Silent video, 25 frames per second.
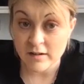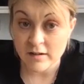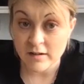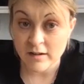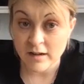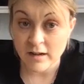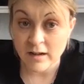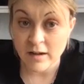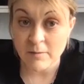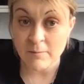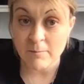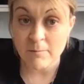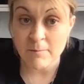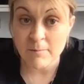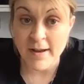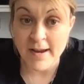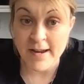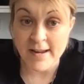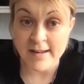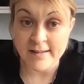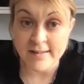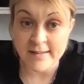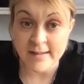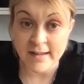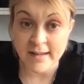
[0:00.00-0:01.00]

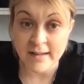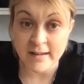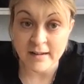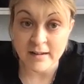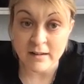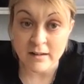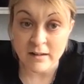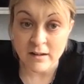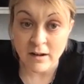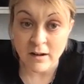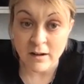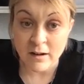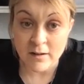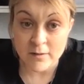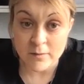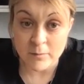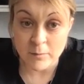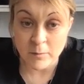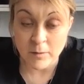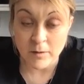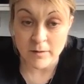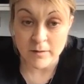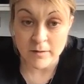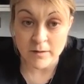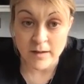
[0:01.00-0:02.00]
Amazing. Last
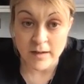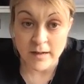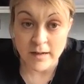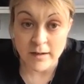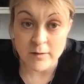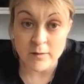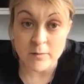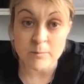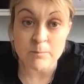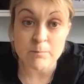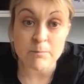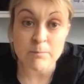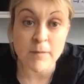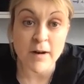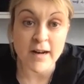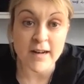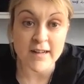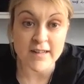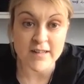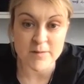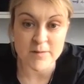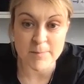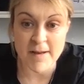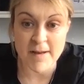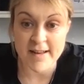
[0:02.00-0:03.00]
one, girls.
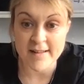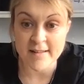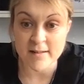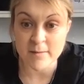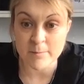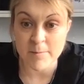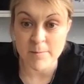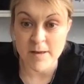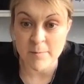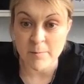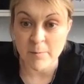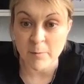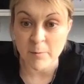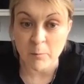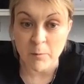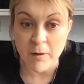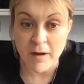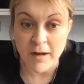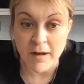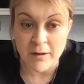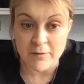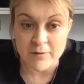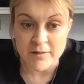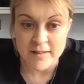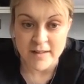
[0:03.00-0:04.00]
Much better, Pippa.
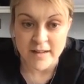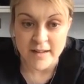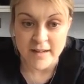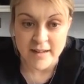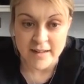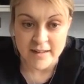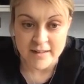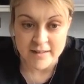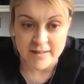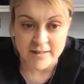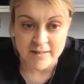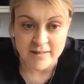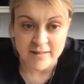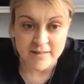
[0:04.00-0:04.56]
Well done.